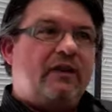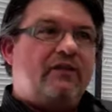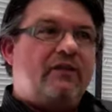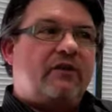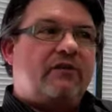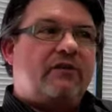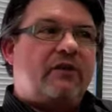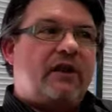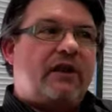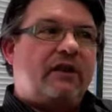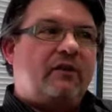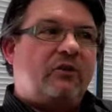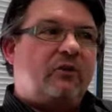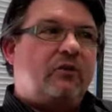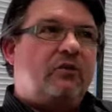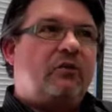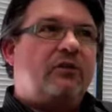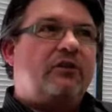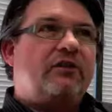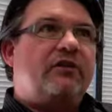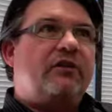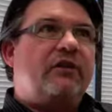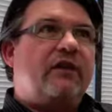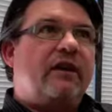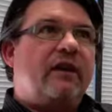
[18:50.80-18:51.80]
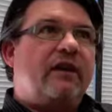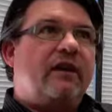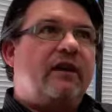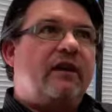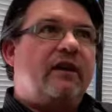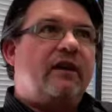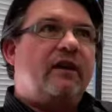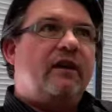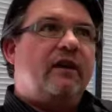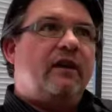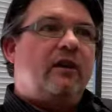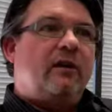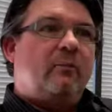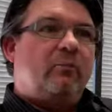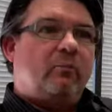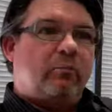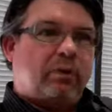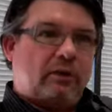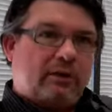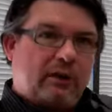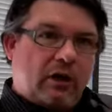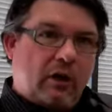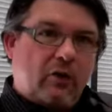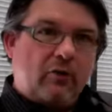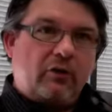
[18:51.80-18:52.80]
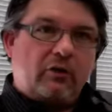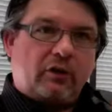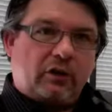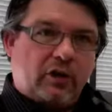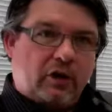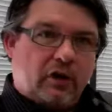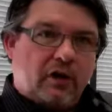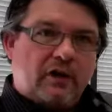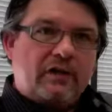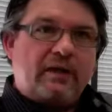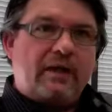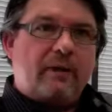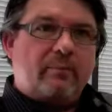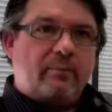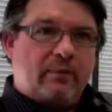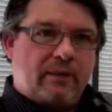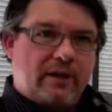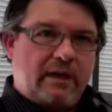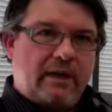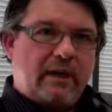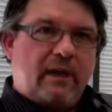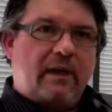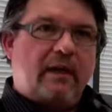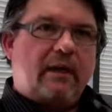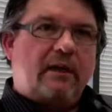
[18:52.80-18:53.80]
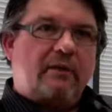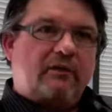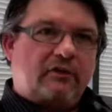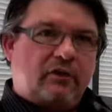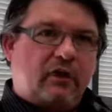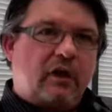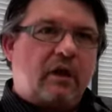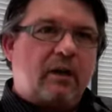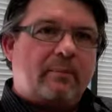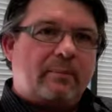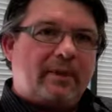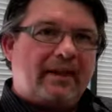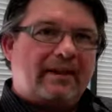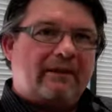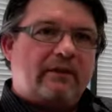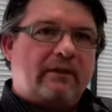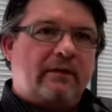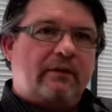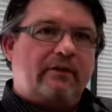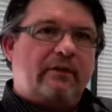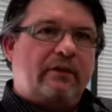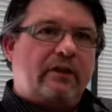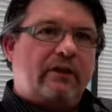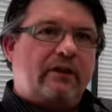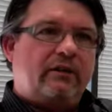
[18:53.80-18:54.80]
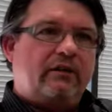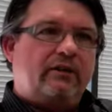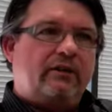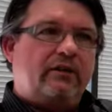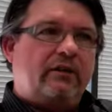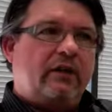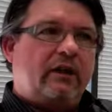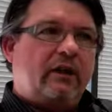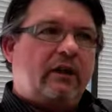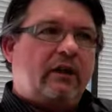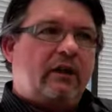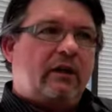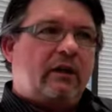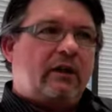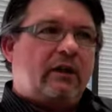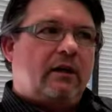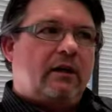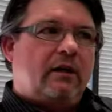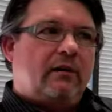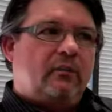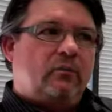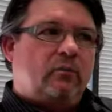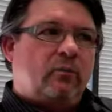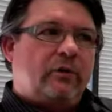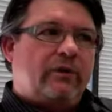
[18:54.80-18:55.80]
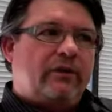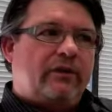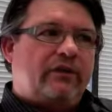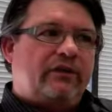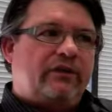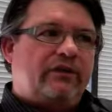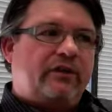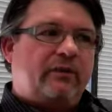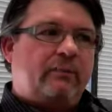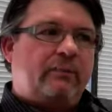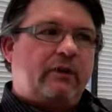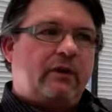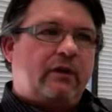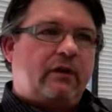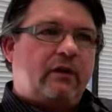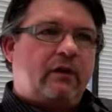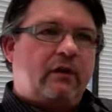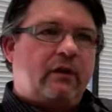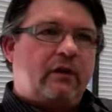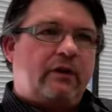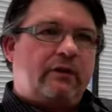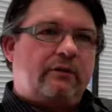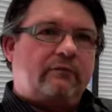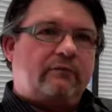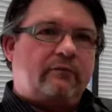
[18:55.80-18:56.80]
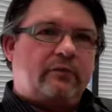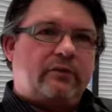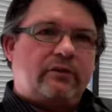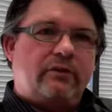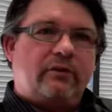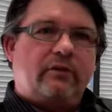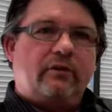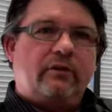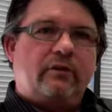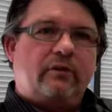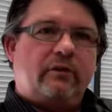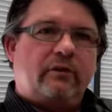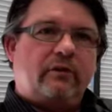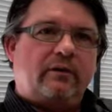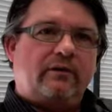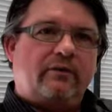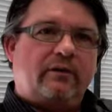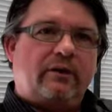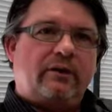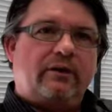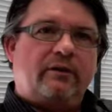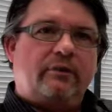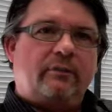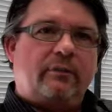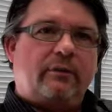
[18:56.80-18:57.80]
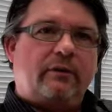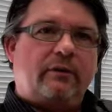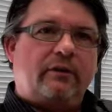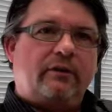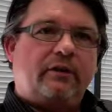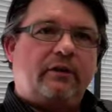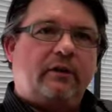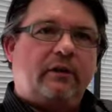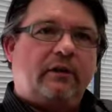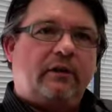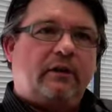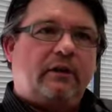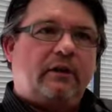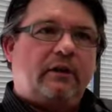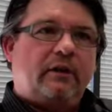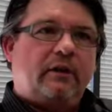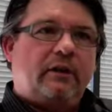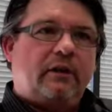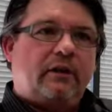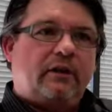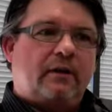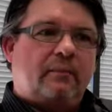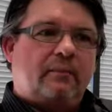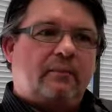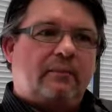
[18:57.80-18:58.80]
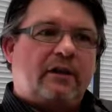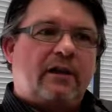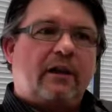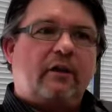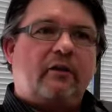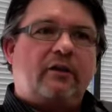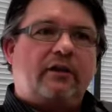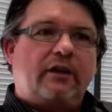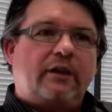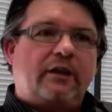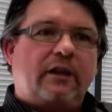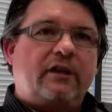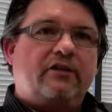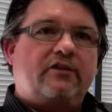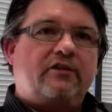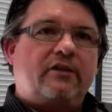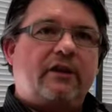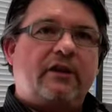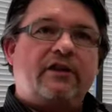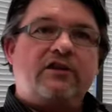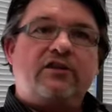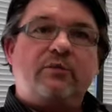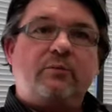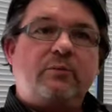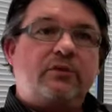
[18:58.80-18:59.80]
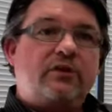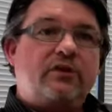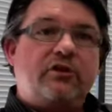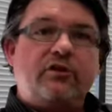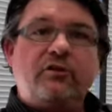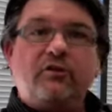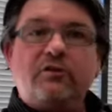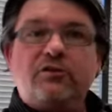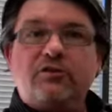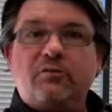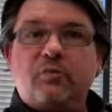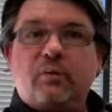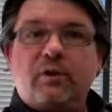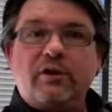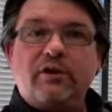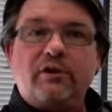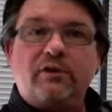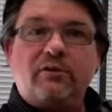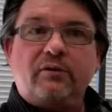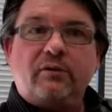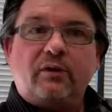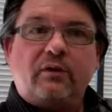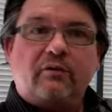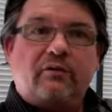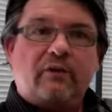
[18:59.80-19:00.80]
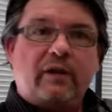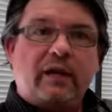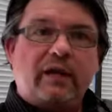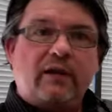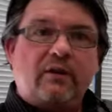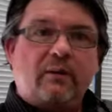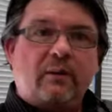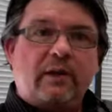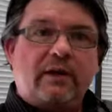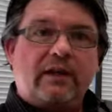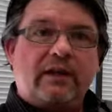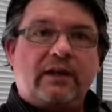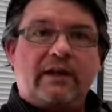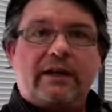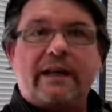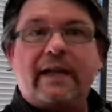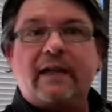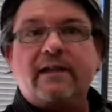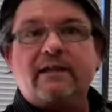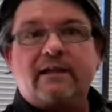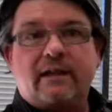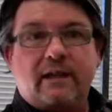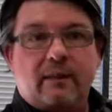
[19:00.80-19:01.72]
that they look at their below the line, their PR type activities with a similar kind of return on investment calculation as you would use when you're evaluating an ad